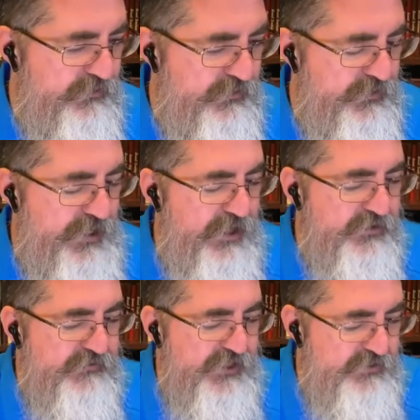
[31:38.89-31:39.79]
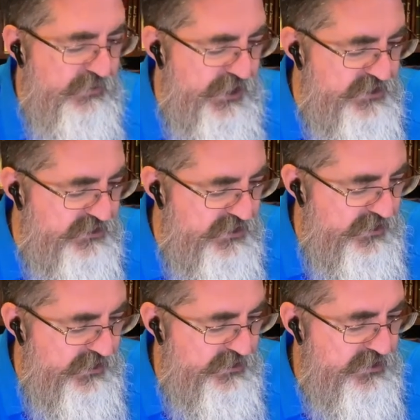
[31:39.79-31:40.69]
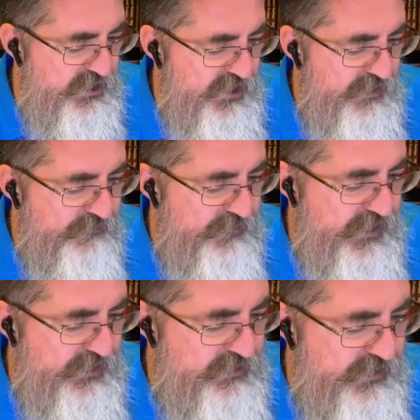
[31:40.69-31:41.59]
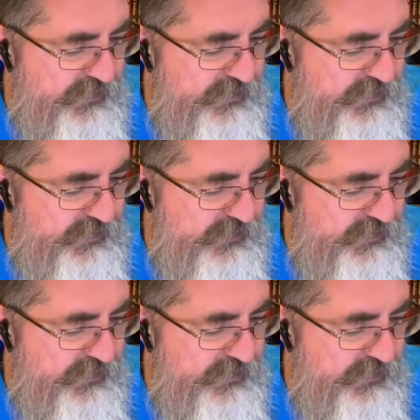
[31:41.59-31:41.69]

details of explanations of these that